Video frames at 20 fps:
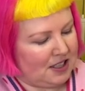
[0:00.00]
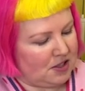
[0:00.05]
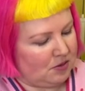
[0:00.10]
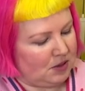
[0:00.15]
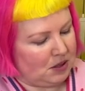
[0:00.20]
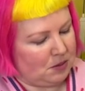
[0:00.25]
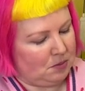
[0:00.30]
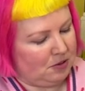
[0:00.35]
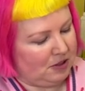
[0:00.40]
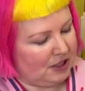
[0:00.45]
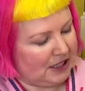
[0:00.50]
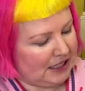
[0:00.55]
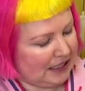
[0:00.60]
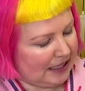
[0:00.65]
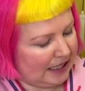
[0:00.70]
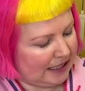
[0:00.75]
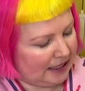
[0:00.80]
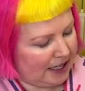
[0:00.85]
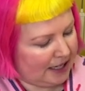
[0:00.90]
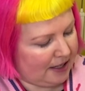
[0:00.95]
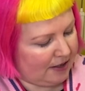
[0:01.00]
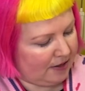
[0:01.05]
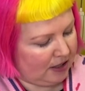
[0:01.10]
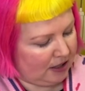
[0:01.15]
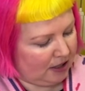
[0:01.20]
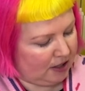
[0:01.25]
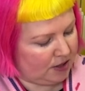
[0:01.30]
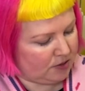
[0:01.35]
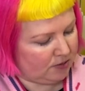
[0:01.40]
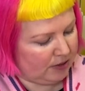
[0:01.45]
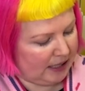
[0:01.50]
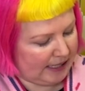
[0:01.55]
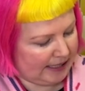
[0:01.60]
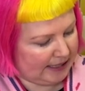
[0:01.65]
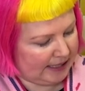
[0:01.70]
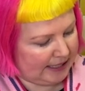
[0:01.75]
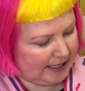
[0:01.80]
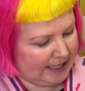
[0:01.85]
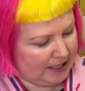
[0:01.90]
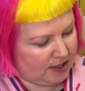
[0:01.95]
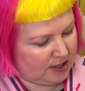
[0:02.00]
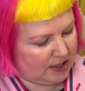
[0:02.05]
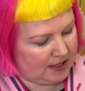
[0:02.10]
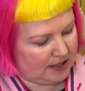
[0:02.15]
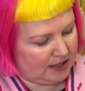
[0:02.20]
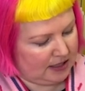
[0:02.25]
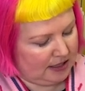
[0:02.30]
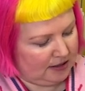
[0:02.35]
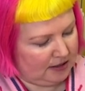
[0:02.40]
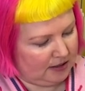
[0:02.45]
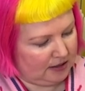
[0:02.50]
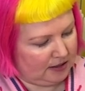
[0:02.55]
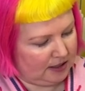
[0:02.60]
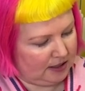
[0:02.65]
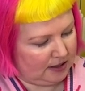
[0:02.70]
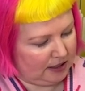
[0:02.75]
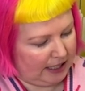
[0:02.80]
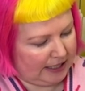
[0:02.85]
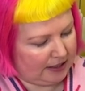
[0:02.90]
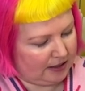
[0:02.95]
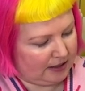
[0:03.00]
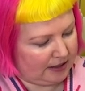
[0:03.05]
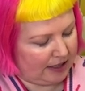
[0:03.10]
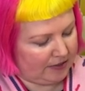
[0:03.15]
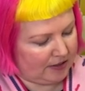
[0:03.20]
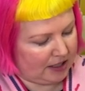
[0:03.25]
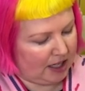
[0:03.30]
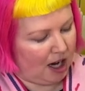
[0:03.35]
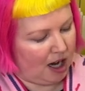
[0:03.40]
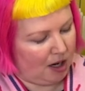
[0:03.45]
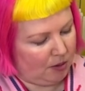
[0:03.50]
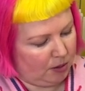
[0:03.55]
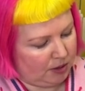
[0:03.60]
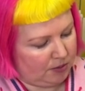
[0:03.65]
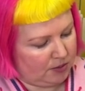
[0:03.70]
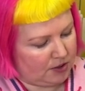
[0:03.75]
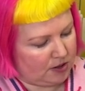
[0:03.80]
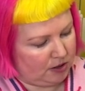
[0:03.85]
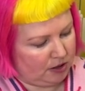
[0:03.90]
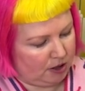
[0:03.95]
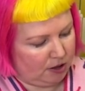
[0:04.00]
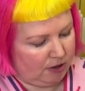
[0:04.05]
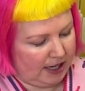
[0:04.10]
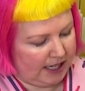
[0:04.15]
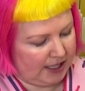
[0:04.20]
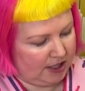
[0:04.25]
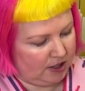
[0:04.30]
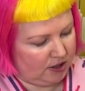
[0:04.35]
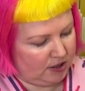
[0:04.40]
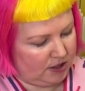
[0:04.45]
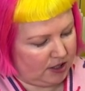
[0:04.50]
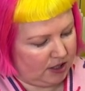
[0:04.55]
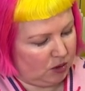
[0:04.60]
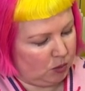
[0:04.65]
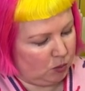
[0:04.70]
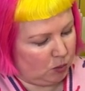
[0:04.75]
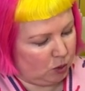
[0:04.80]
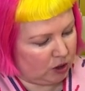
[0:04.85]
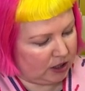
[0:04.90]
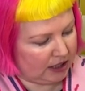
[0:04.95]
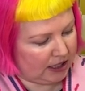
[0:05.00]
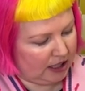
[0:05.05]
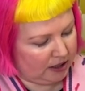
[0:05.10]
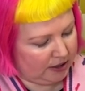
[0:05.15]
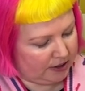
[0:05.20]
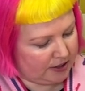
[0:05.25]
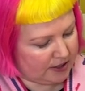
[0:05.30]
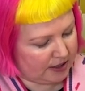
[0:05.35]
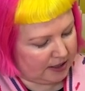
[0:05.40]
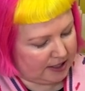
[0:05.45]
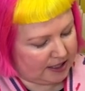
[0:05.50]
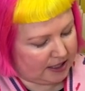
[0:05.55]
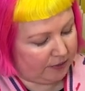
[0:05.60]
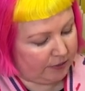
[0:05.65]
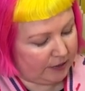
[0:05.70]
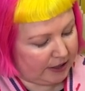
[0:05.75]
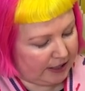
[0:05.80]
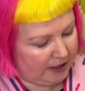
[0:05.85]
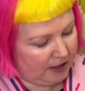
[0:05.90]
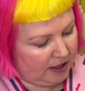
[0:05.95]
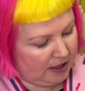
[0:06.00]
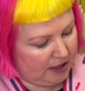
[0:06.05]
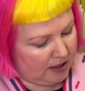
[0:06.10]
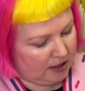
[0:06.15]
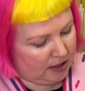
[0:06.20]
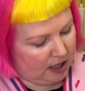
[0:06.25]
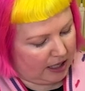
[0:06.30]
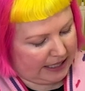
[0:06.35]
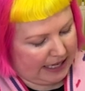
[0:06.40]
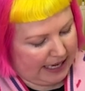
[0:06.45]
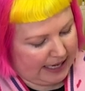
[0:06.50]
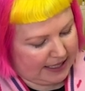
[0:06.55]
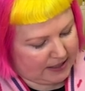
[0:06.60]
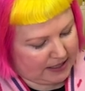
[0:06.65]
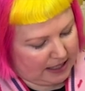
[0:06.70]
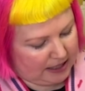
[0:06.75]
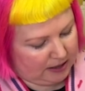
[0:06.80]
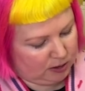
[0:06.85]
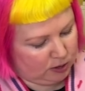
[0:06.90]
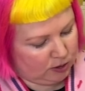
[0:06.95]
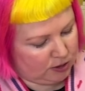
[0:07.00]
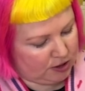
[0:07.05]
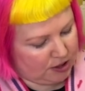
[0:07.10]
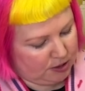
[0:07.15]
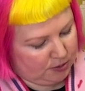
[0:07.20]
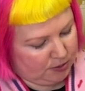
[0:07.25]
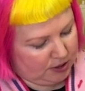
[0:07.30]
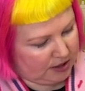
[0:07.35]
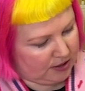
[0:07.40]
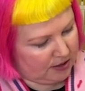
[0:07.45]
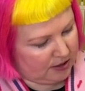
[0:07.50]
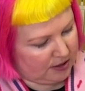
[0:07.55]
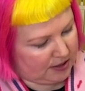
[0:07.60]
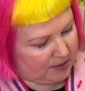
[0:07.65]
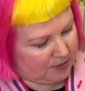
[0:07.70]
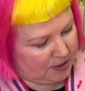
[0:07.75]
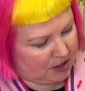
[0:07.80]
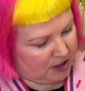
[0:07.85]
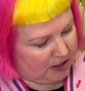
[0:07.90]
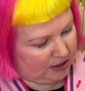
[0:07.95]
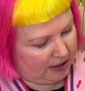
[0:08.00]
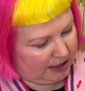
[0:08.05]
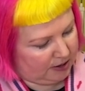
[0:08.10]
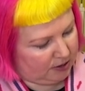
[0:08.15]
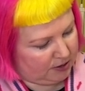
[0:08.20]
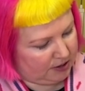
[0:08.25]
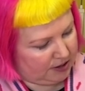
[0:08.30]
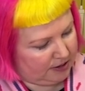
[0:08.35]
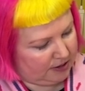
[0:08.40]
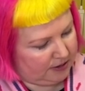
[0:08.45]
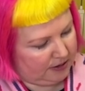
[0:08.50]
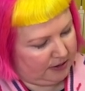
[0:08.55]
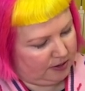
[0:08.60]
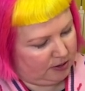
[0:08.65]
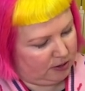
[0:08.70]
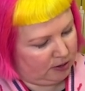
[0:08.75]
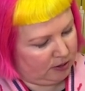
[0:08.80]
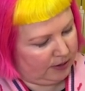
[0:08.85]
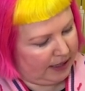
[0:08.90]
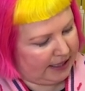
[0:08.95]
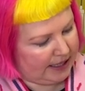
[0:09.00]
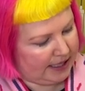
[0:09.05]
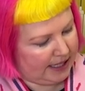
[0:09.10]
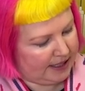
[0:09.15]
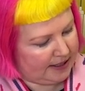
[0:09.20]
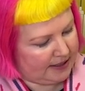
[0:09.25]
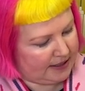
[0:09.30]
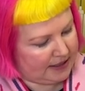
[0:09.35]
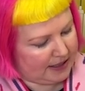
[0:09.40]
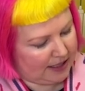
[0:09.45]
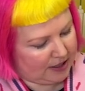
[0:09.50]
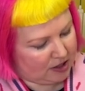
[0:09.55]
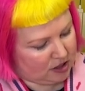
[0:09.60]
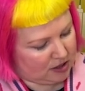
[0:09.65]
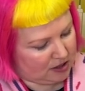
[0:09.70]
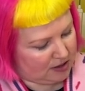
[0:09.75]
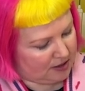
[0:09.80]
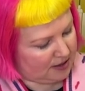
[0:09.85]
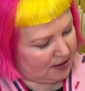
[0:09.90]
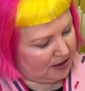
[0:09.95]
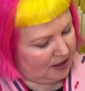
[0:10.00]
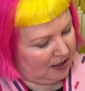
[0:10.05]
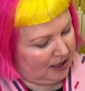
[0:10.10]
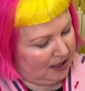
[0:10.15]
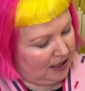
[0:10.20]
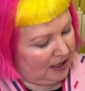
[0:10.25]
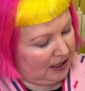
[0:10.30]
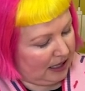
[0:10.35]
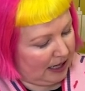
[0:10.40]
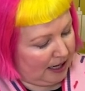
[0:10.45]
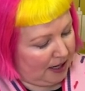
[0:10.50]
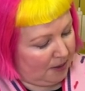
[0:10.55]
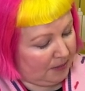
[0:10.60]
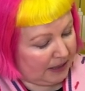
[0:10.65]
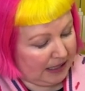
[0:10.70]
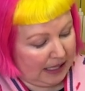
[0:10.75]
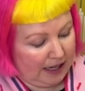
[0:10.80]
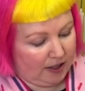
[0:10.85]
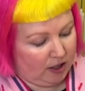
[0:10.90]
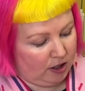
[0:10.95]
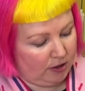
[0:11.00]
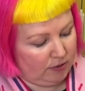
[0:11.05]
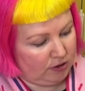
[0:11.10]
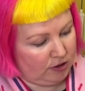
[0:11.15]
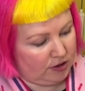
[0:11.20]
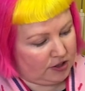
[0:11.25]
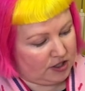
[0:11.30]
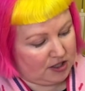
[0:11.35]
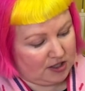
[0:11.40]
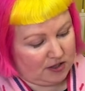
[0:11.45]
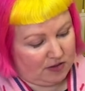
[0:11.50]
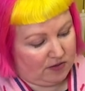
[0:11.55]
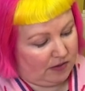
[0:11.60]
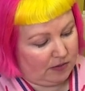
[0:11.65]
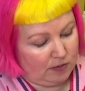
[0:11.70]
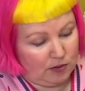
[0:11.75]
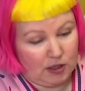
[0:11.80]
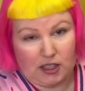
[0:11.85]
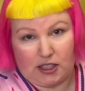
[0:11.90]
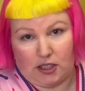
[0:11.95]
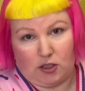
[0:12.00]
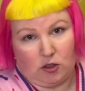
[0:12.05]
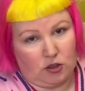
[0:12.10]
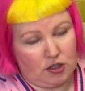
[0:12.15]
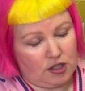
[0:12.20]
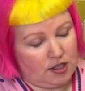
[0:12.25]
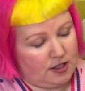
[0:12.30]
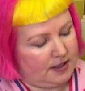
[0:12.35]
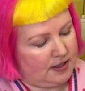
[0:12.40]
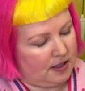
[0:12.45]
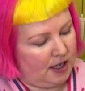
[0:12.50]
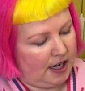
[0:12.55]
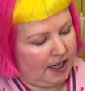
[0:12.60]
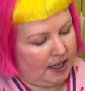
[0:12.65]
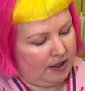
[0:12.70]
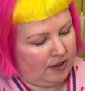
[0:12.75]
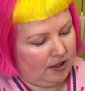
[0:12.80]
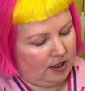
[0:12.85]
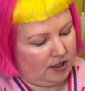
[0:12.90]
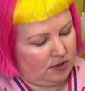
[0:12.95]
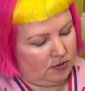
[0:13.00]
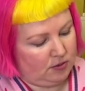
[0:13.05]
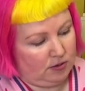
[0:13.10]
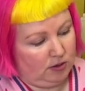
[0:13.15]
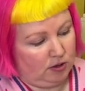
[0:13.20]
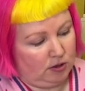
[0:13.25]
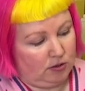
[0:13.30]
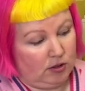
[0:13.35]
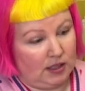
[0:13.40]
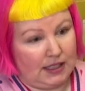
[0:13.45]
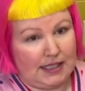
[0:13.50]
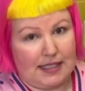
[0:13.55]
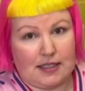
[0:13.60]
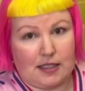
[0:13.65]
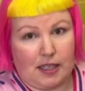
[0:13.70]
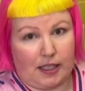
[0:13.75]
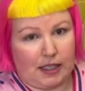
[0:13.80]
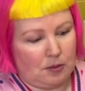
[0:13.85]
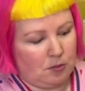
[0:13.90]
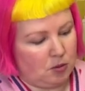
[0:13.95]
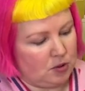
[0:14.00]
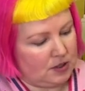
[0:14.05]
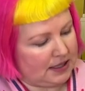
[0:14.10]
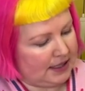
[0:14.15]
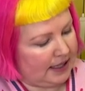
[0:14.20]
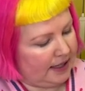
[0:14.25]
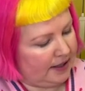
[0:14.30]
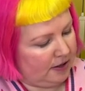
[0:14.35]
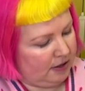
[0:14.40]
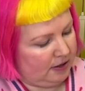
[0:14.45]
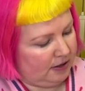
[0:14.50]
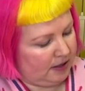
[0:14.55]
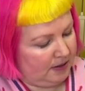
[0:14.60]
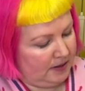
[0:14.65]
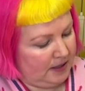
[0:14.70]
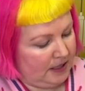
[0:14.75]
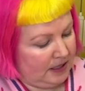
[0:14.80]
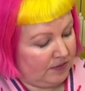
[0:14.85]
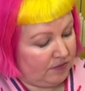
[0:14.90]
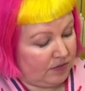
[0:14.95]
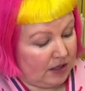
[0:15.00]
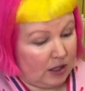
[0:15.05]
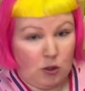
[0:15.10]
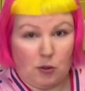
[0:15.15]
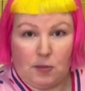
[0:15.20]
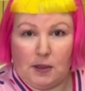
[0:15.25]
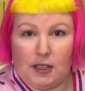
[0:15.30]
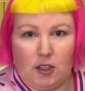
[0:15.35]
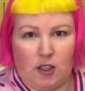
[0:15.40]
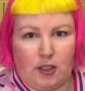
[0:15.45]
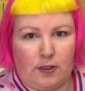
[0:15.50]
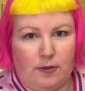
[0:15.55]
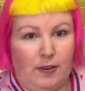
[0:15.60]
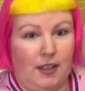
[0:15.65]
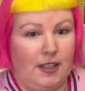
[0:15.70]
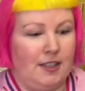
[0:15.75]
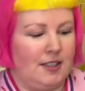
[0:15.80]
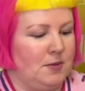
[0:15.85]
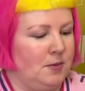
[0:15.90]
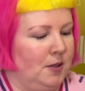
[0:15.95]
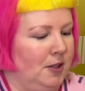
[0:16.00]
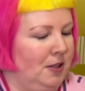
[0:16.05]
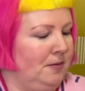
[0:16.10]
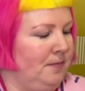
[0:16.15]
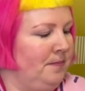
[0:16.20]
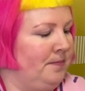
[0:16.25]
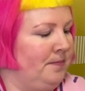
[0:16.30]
It's really pretty. And I think I was reading that the artwork was sort of created using watercolors, and it definitely kind of has that look to it, especially like all the little gradiated sections. But yeah, overall, it's just really gorgeous design. I think this would look really stunning put together, and I think it would be a lot of fun as well.